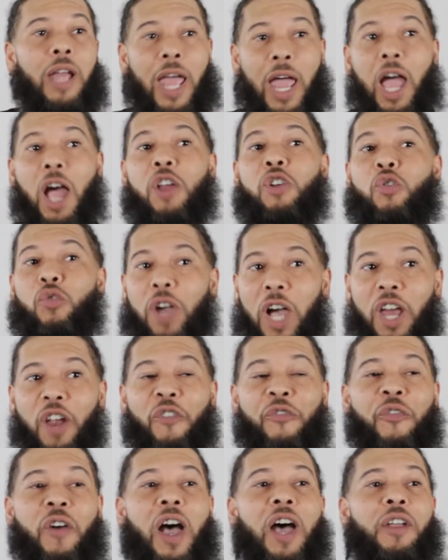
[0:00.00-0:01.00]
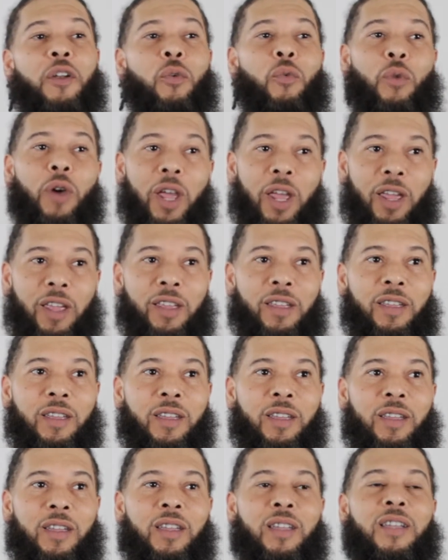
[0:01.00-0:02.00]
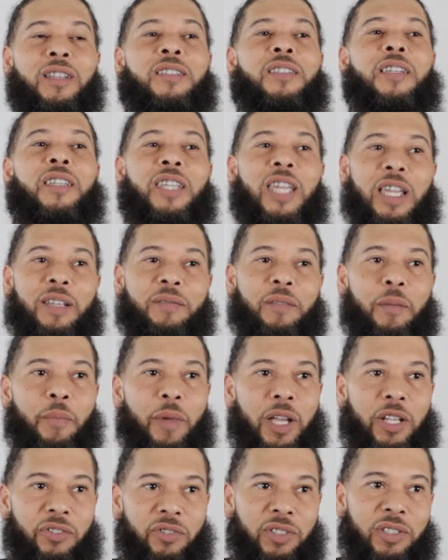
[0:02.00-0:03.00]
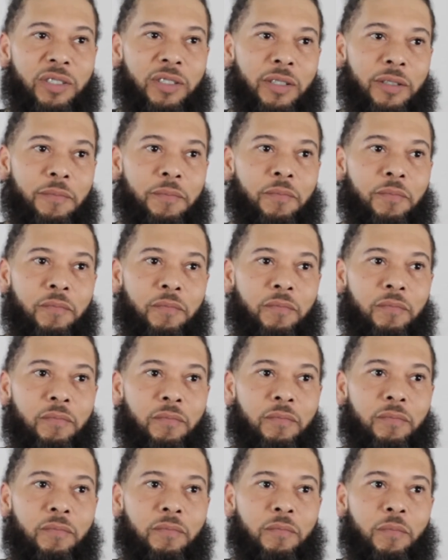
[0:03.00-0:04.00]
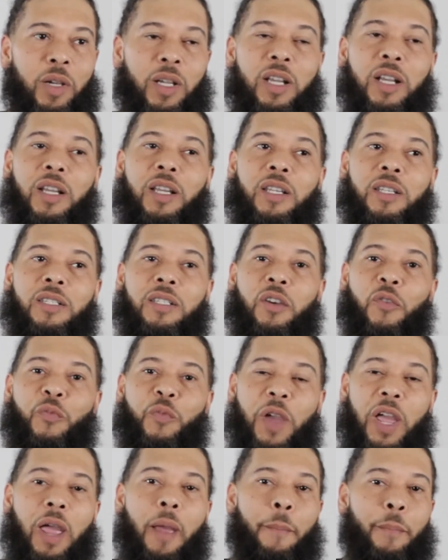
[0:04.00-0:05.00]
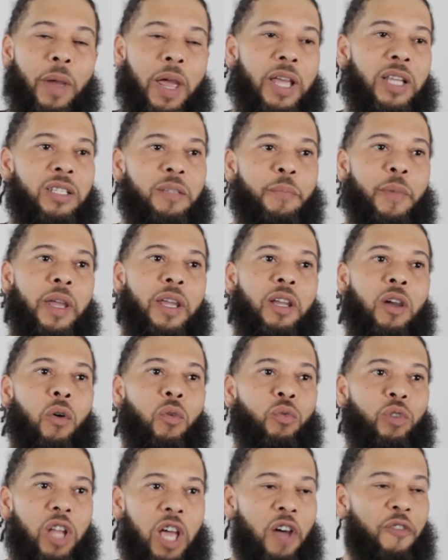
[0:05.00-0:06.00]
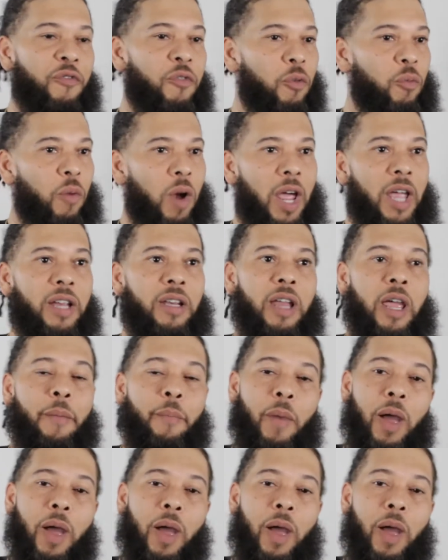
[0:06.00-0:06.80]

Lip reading: Now you got to find a way to keep them interested, because your fan base may go left or right. They